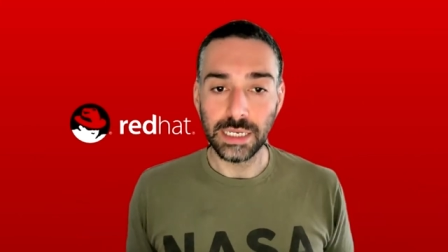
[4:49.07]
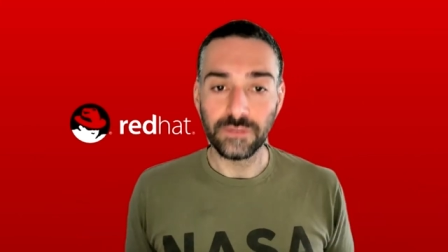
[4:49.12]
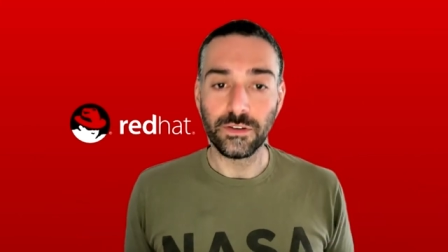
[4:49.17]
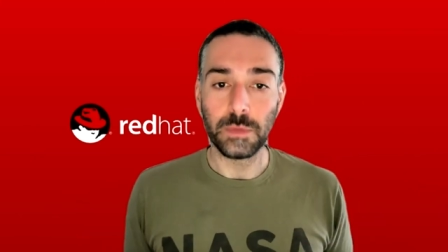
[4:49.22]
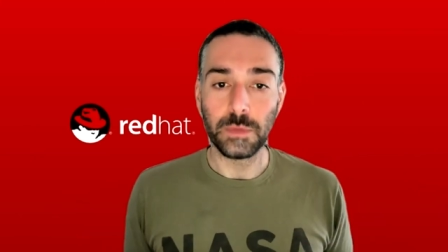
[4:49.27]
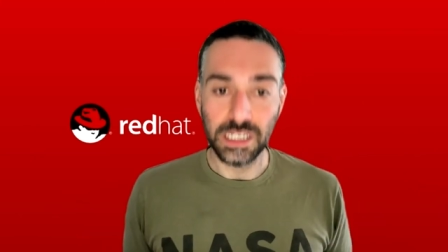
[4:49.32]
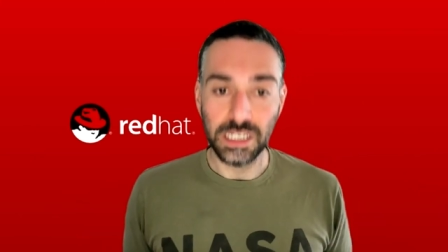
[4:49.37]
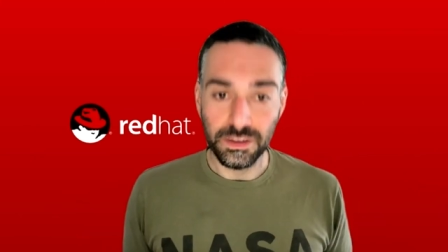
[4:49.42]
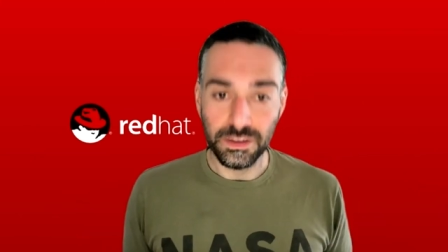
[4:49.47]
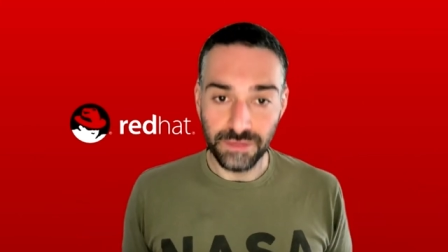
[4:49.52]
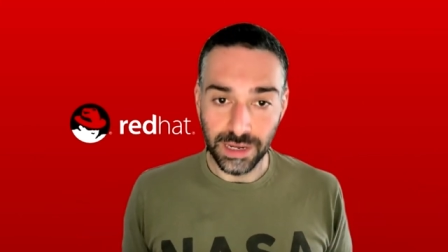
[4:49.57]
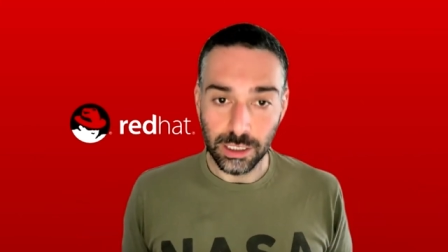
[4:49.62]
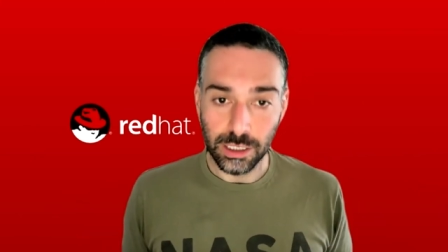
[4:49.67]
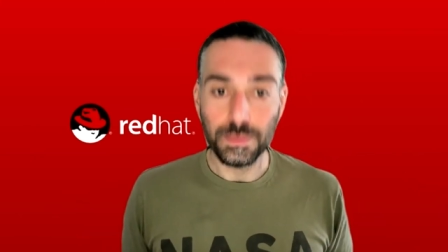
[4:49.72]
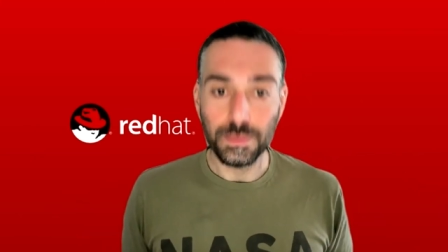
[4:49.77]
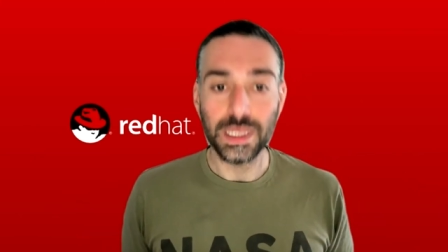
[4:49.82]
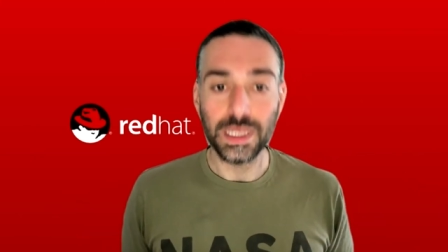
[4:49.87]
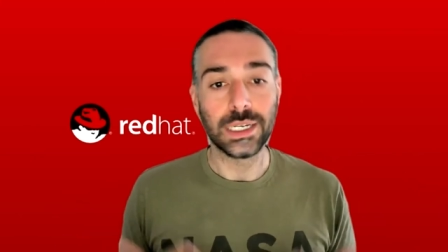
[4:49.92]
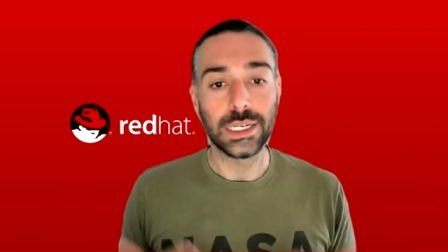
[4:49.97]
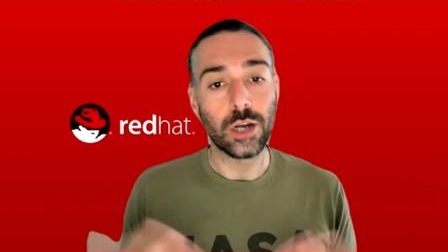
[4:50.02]
from a
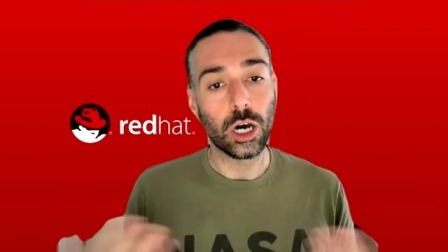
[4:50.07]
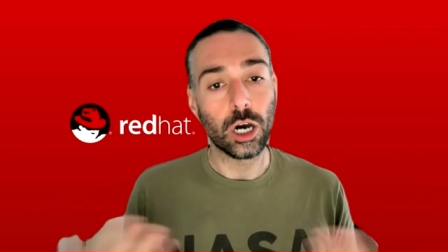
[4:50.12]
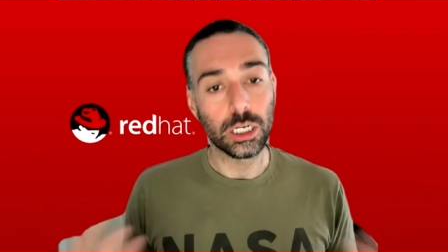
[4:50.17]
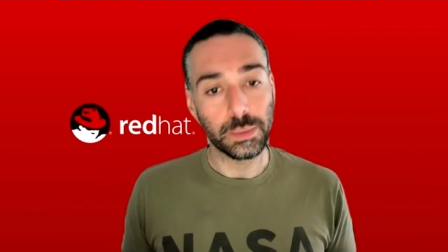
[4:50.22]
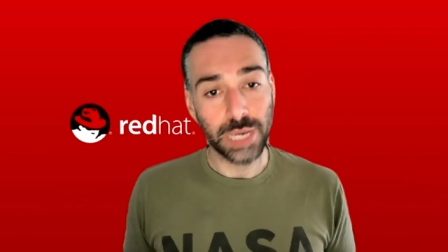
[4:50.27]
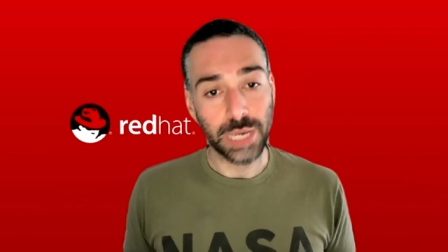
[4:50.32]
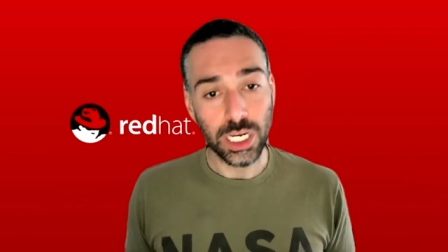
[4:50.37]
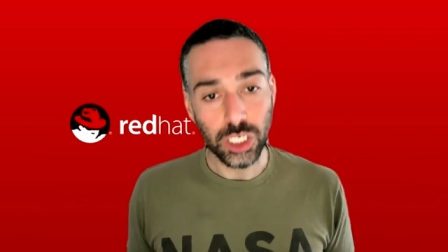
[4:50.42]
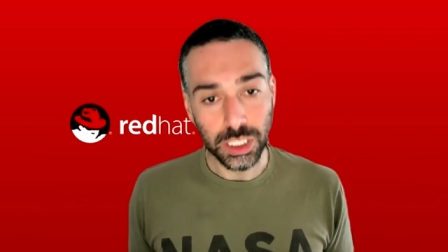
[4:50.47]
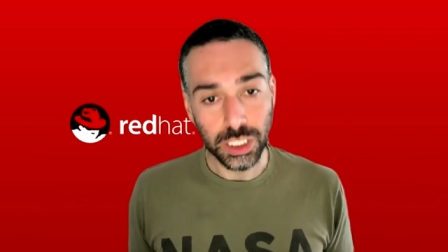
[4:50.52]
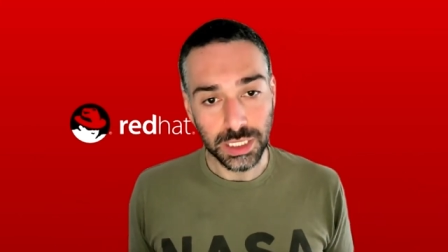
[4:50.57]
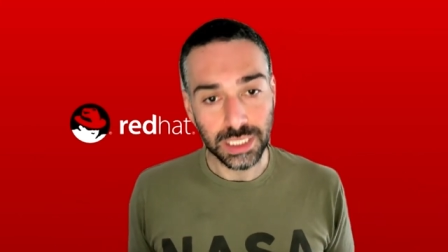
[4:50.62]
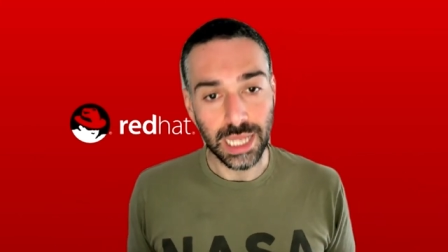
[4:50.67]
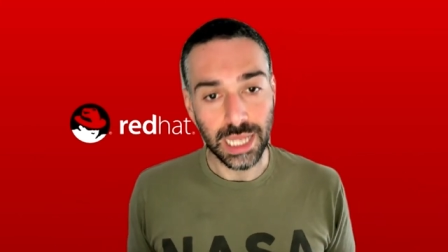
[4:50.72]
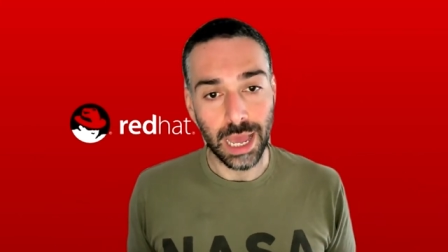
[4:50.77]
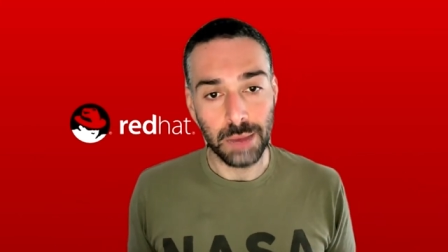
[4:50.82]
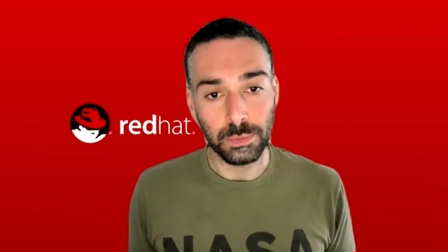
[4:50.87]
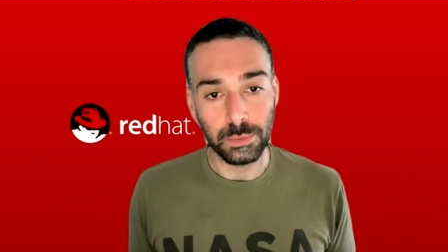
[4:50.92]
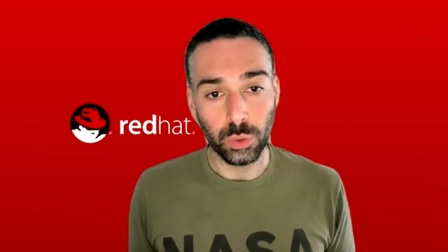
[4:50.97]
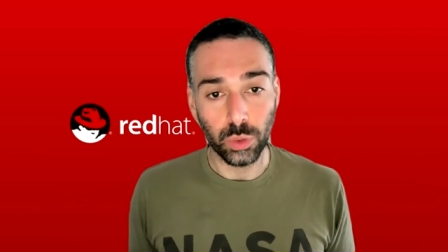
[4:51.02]
development and automation
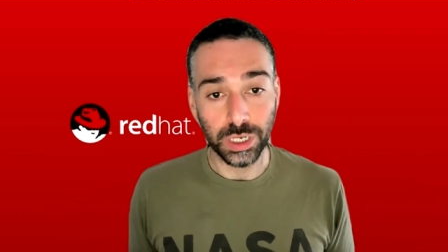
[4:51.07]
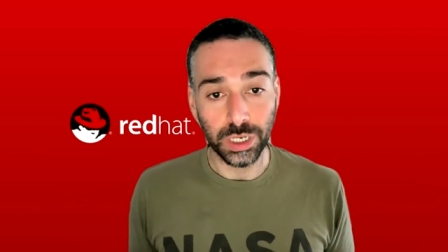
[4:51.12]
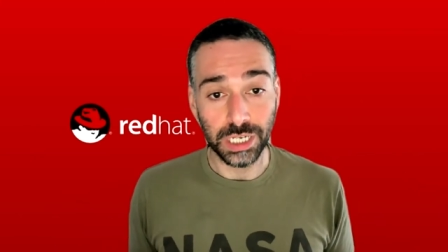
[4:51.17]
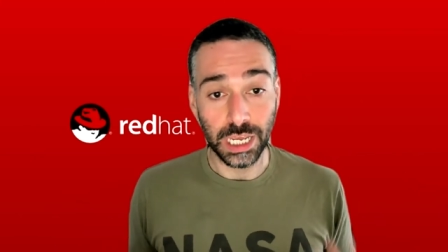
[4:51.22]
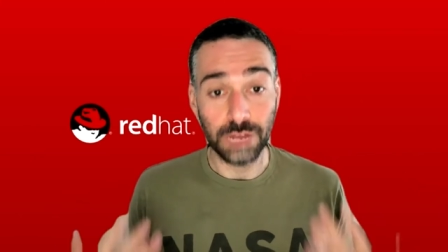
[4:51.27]
standpoint,